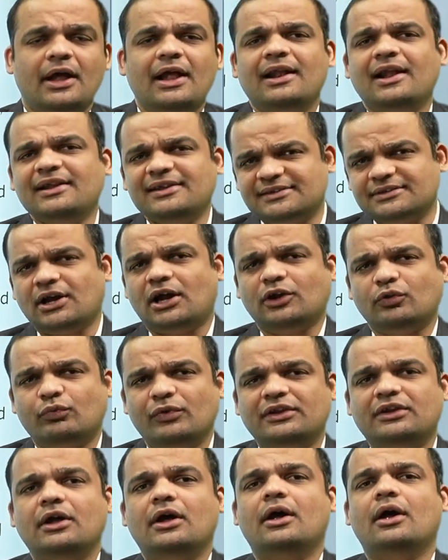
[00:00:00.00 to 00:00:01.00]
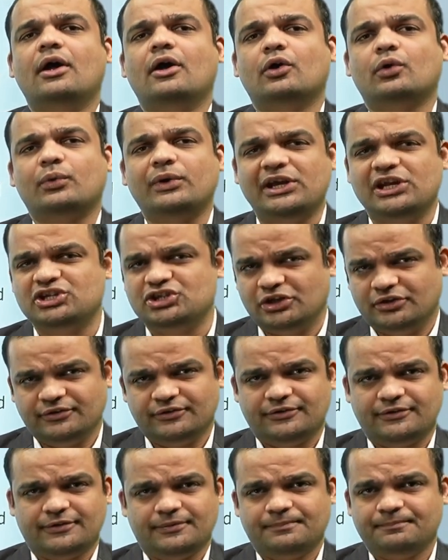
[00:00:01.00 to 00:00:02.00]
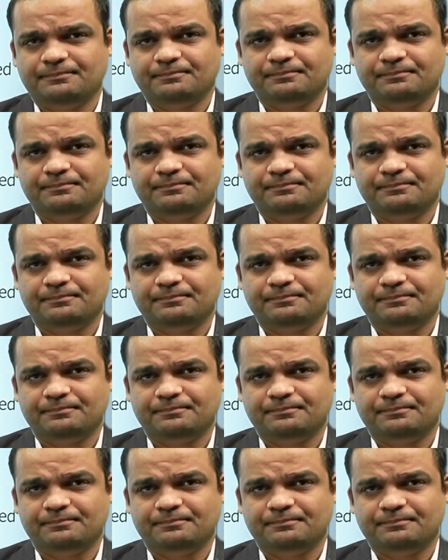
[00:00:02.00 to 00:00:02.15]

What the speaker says: Let's start with regions.